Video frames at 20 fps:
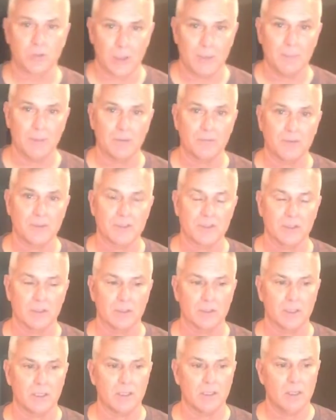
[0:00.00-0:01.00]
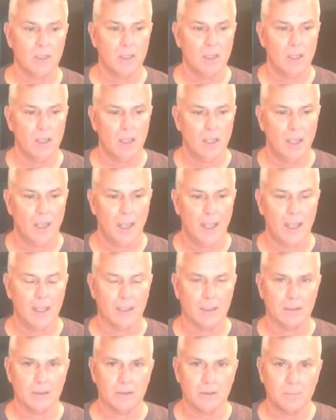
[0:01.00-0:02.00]
treatment facility
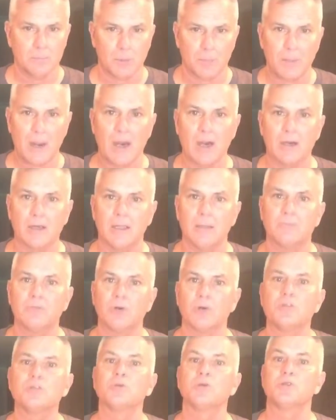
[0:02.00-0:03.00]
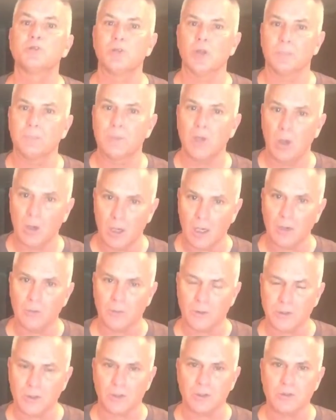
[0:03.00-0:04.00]
and prepared him for his
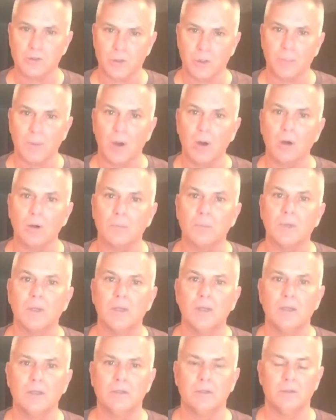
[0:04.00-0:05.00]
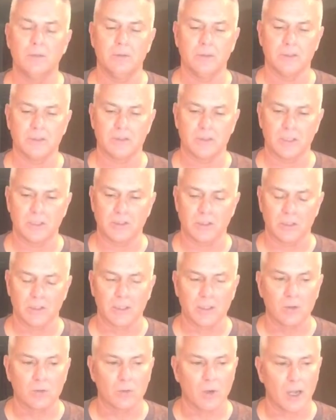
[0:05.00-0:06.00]
return trip home to
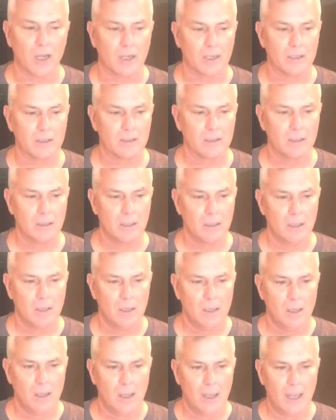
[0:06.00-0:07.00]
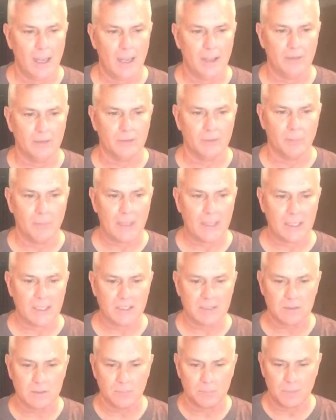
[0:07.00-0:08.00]
Little Rock. And the
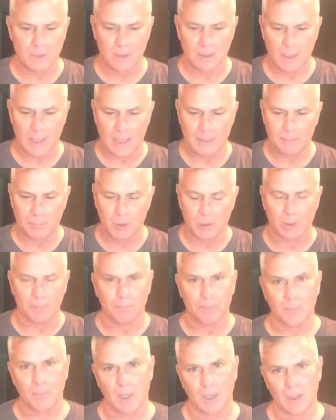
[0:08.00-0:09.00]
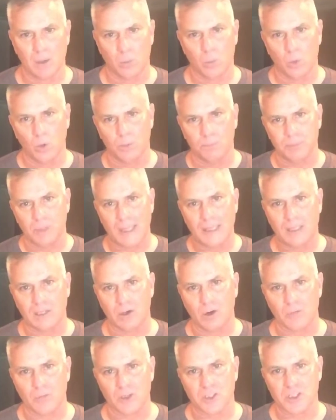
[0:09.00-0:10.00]
medics had put a wool
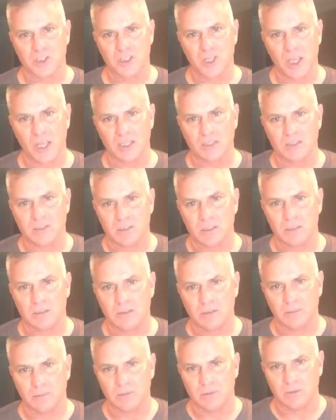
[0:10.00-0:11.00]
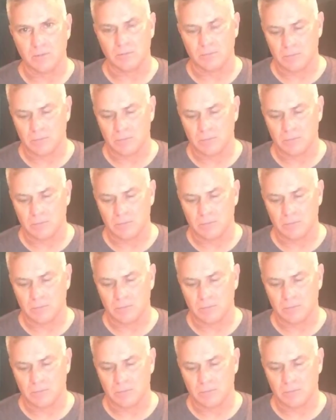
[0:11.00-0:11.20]
blanket over his chest to